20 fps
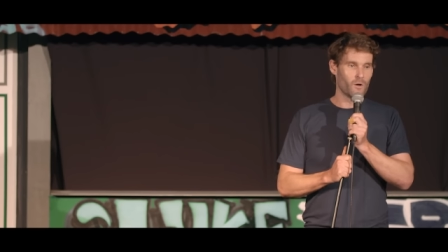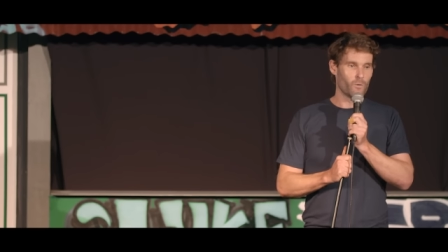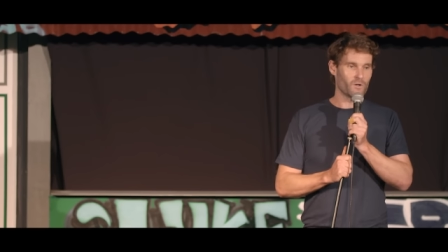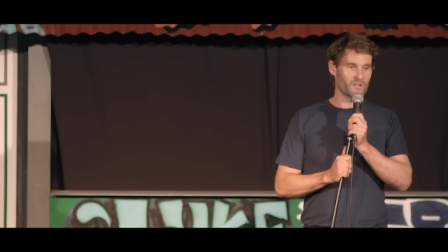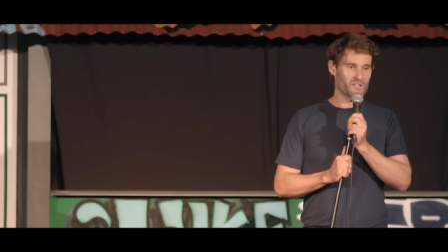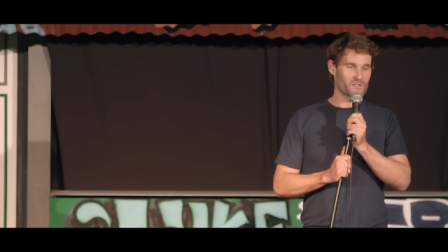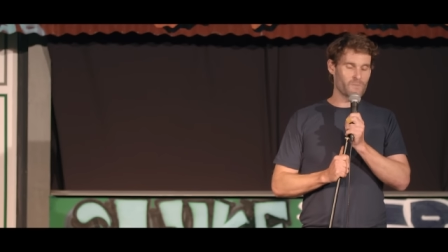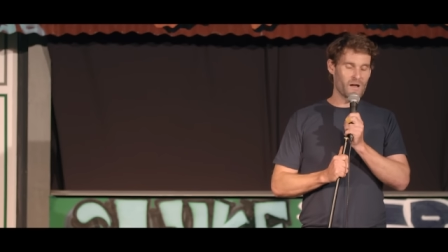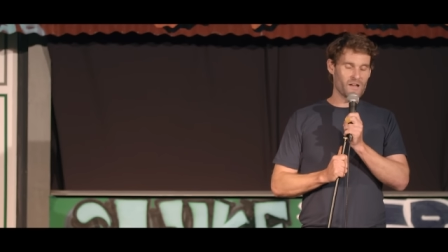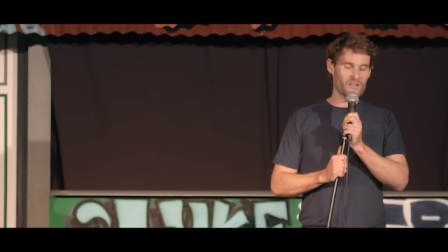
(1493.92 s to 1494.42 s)

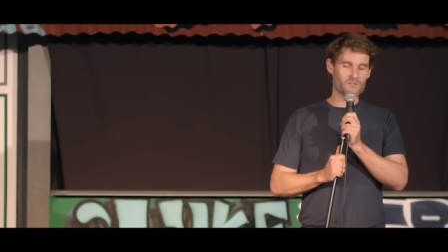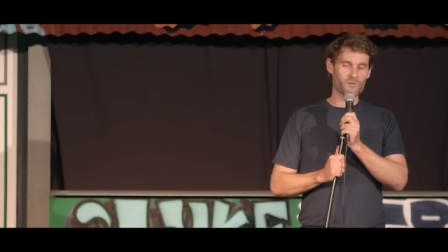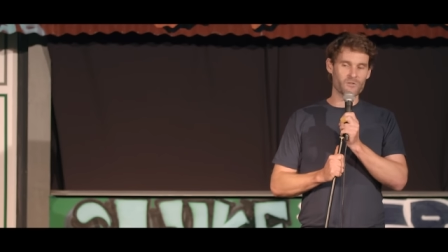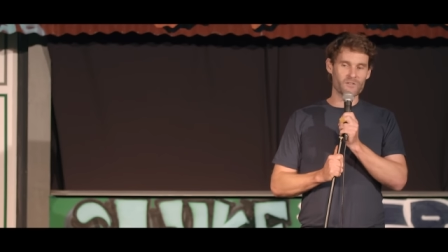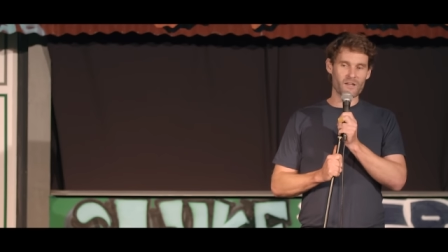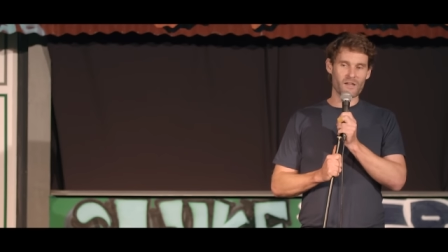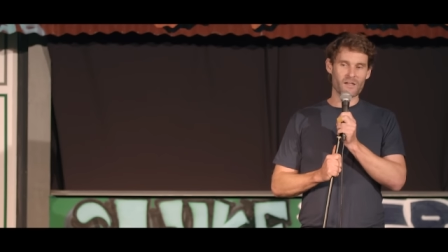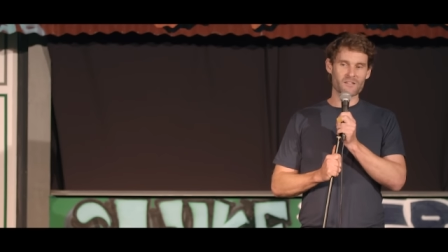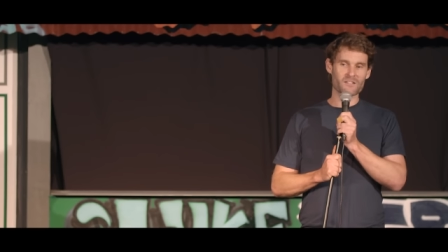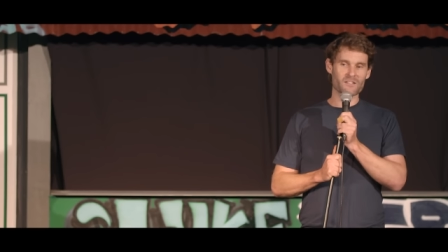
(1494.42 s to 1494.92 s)
while his mates got
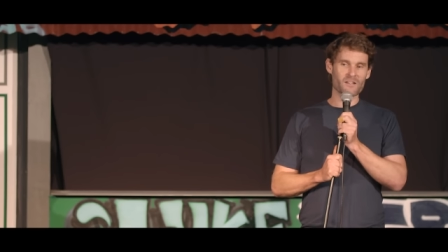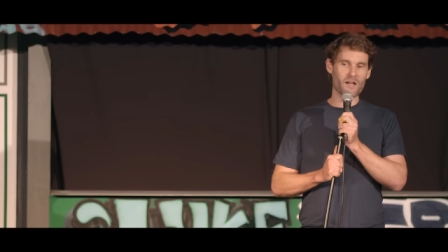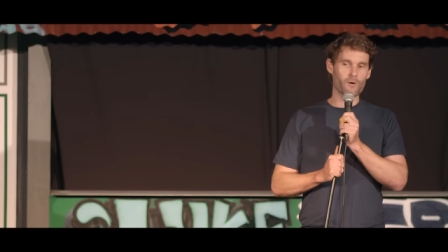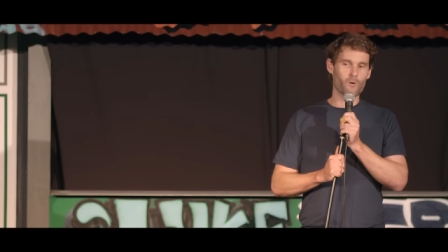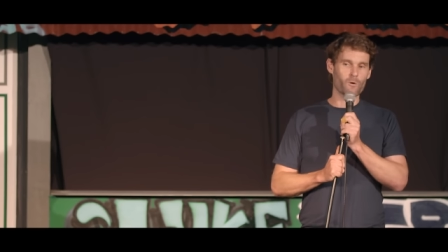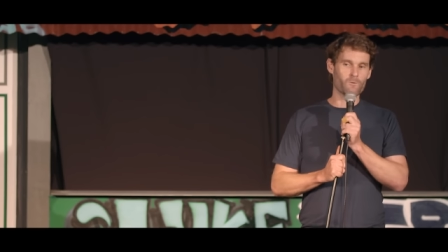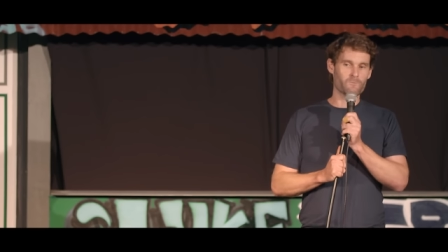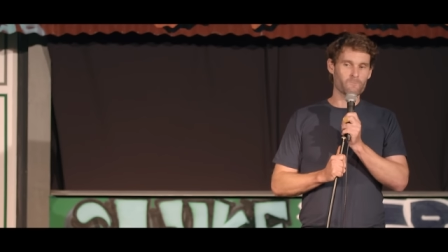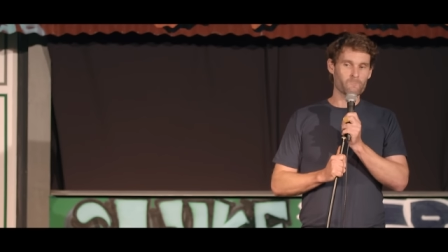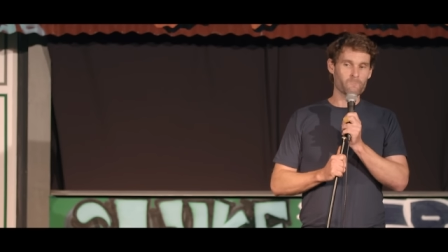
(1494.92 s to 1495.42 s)
their heads cut
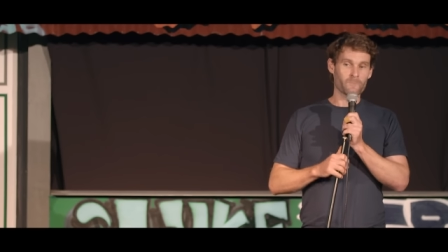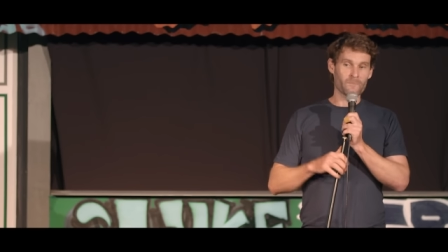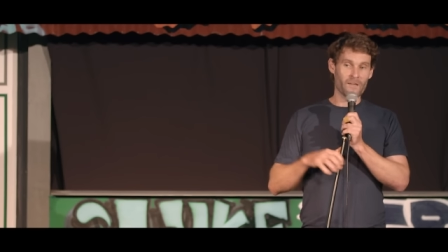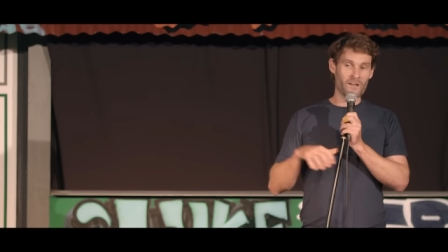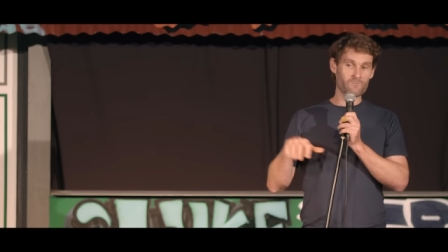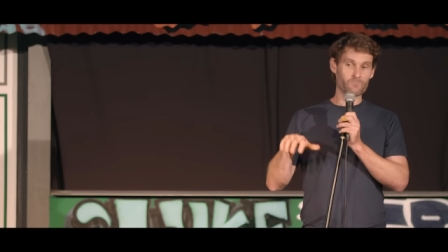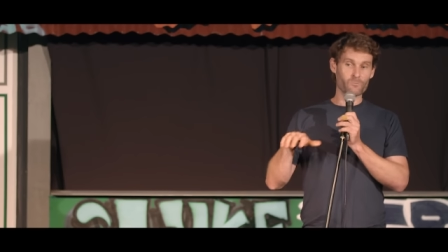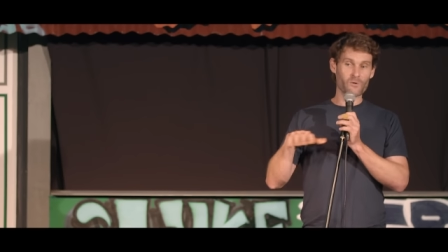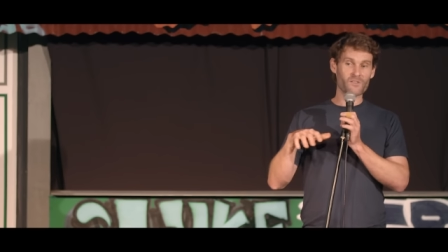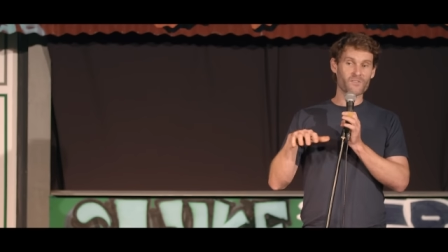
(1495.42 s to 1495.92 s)
off,
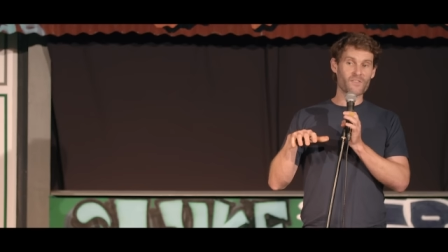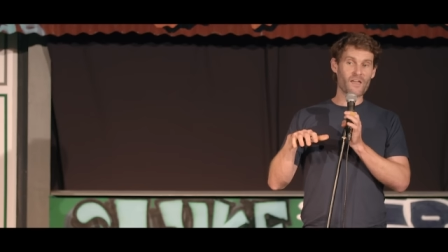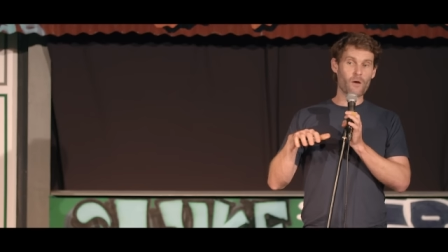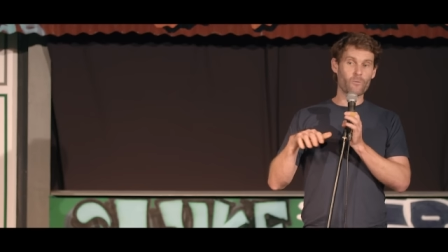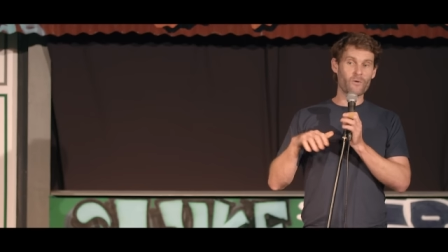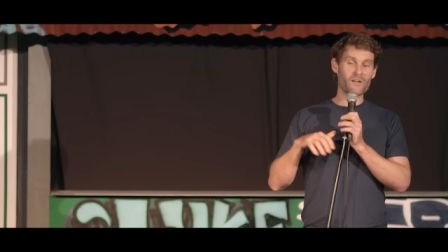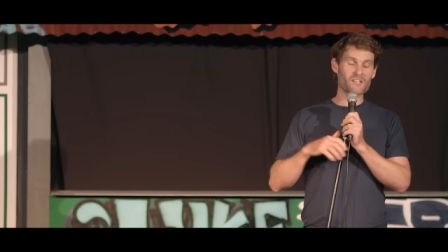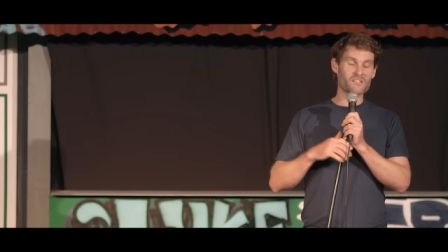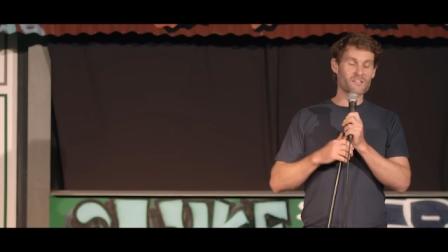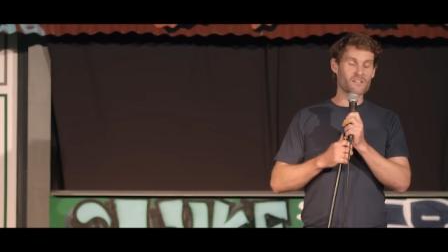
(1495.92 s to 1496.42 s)
even with
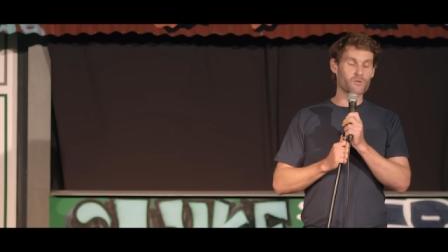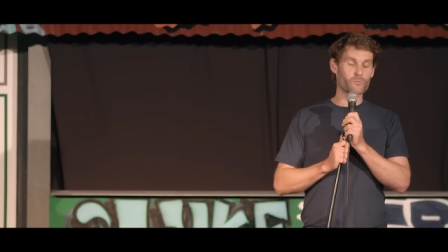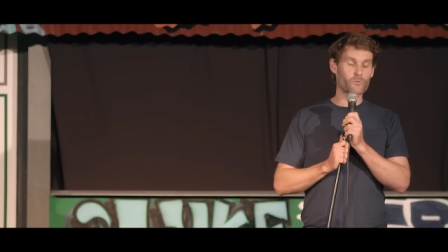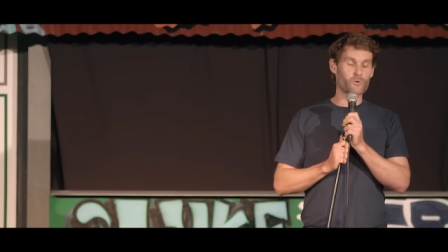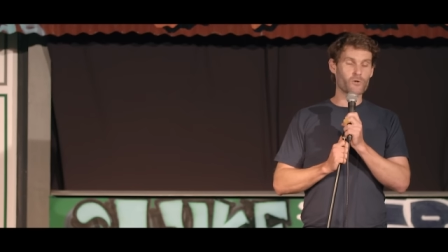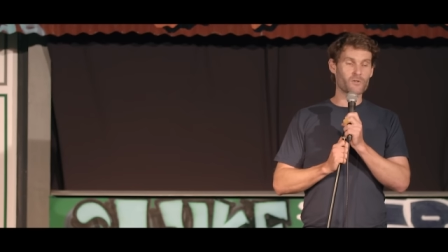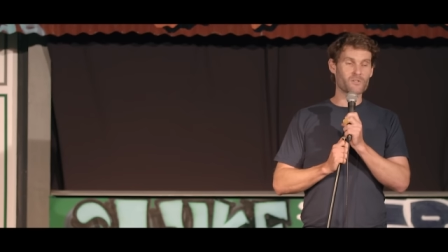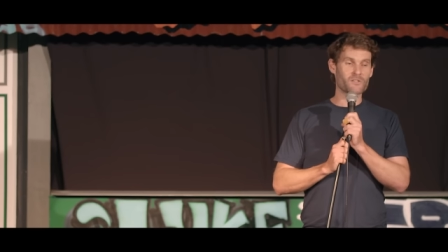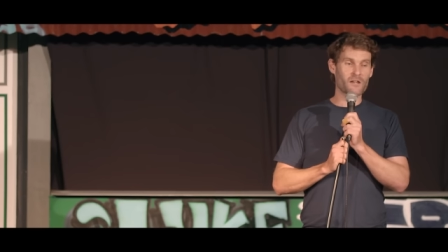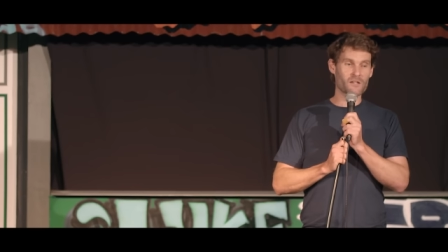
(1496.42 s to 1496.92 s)
that, when he said the
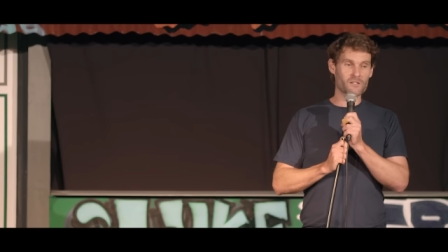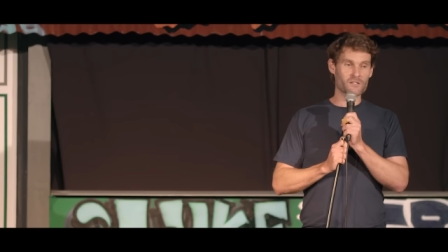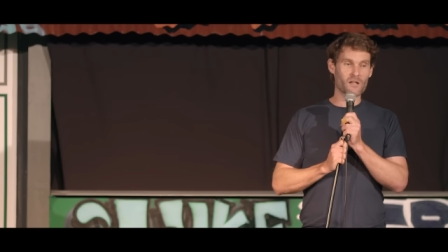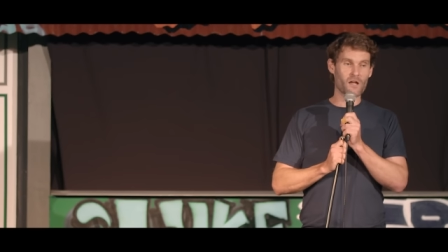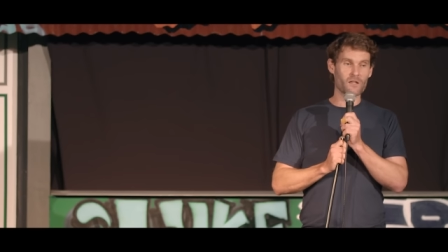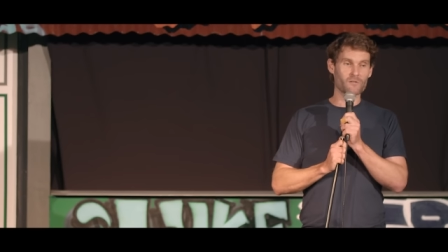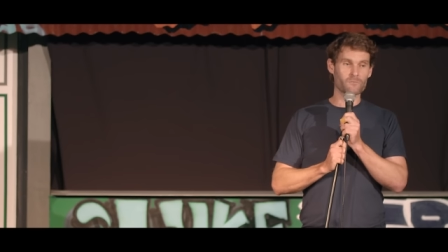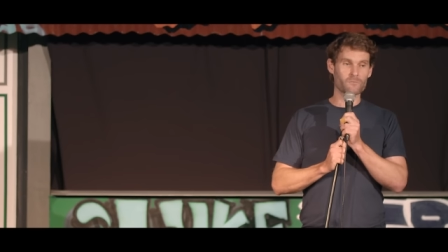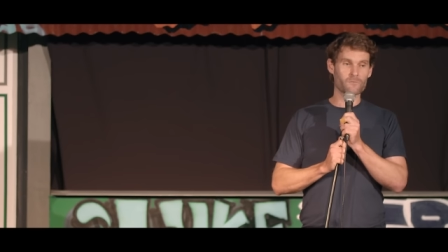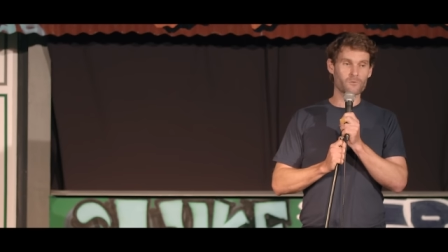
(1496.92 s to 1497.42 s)
words, "Hey
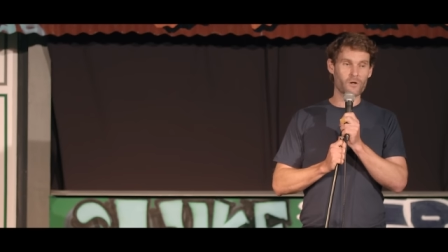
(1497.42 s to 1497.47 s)
son,